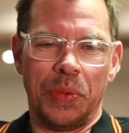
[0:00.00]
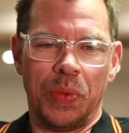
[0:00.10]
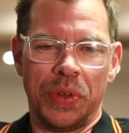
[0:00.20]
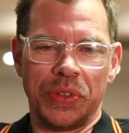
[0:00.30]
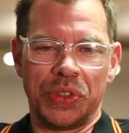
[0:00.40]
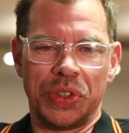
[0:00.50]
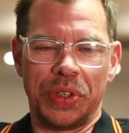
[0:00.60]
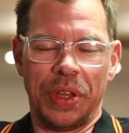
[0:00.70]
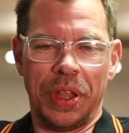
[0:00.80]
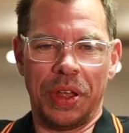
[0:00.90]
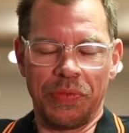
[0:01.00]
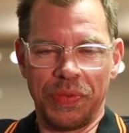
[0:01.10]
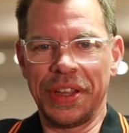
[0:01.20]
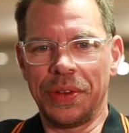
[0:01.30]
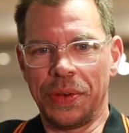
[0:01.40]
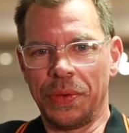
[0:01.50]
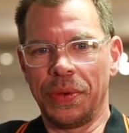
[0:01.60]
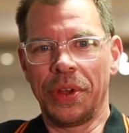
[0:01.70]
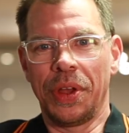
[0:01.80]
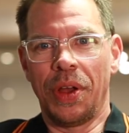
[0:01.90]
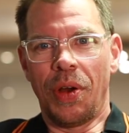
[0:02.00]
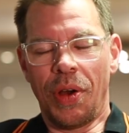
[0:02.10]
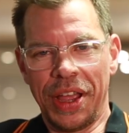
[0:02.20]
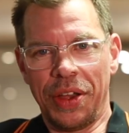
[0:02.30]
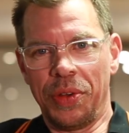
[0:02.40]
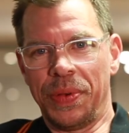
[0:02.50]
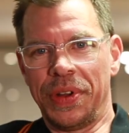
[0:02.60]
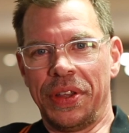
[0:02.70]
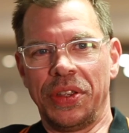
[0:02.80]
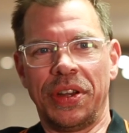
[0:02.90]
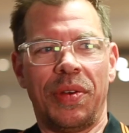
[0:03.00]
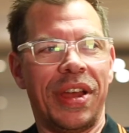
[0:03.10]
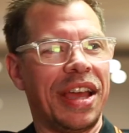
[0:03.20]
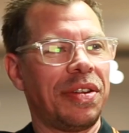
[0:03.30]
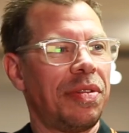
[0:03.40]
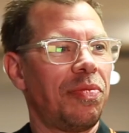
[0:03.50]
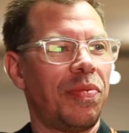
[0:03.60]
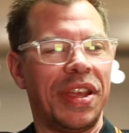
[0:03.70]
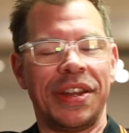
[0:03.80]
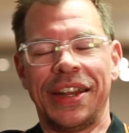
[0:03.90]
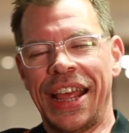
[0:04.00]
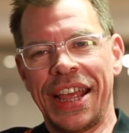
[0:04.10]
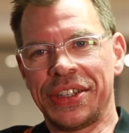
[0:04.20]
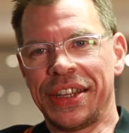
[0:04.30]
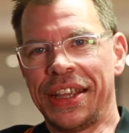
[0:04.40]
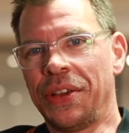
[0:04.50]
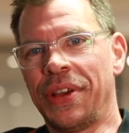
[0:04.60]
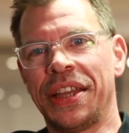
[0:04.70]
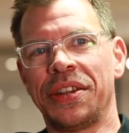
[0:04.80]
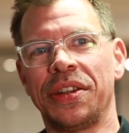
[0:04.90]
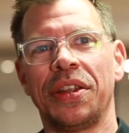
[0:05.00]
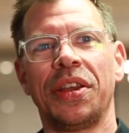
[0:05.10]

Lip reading: was a real eye-opener. You know, I hadn't written an essay, or I hadn't